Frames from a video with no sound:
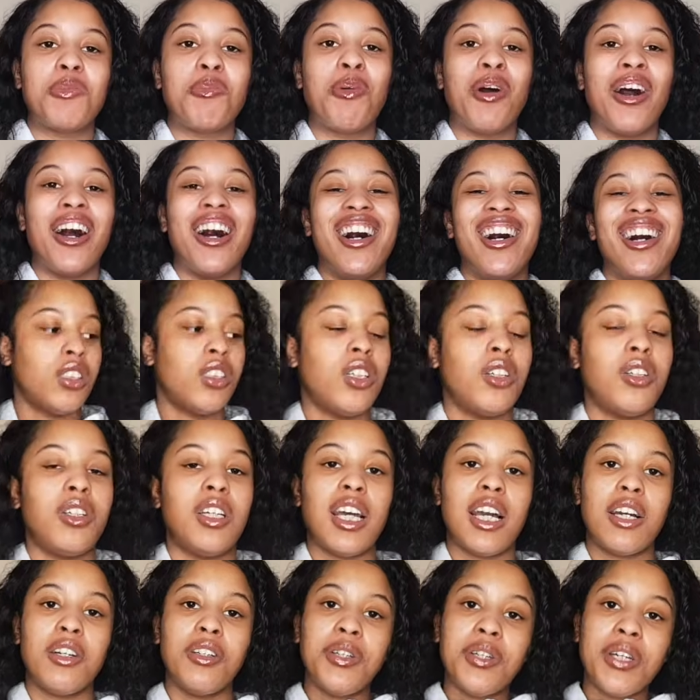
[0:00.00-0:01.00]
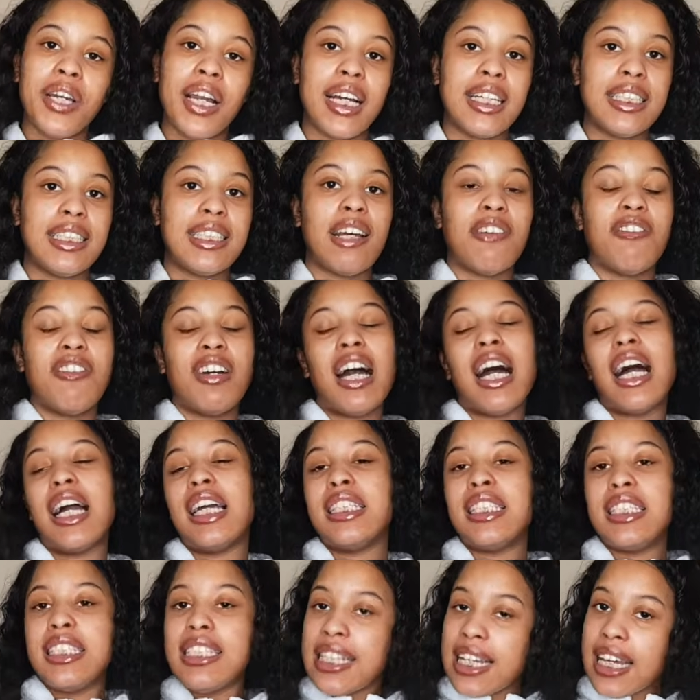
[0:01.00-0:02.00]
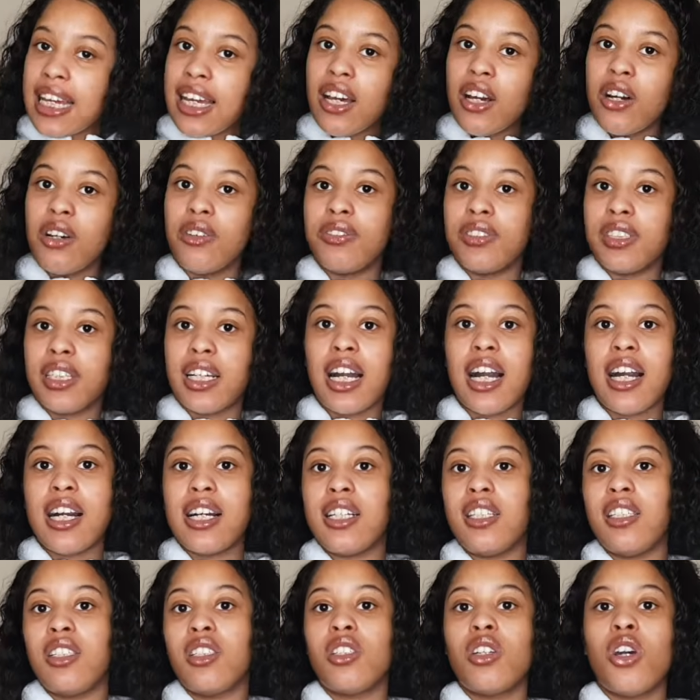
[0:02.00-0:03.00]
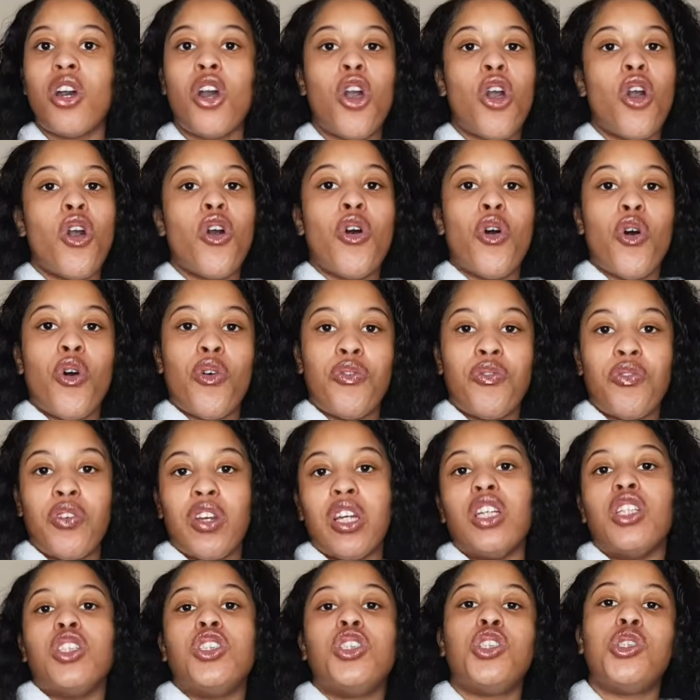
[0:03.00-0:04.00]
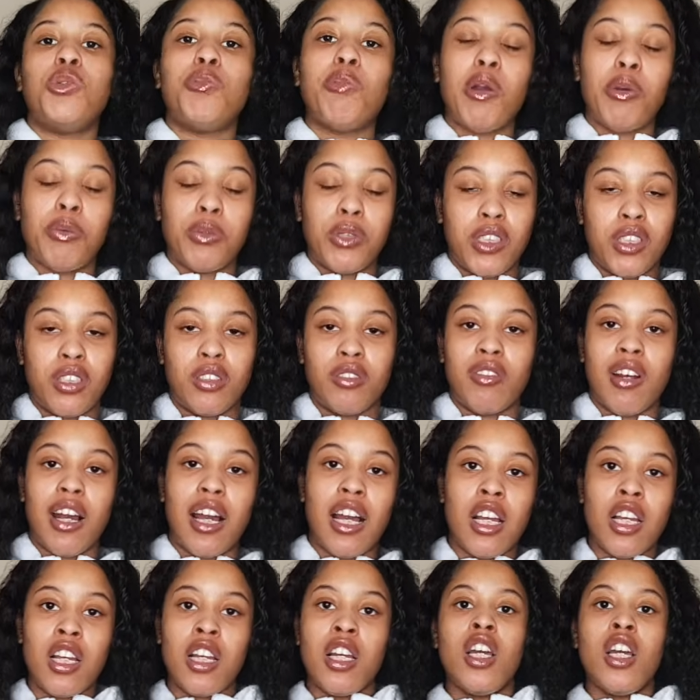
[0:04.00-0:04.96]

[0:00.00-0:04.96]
But so now you guys have an idea of the kind of things you might want to write.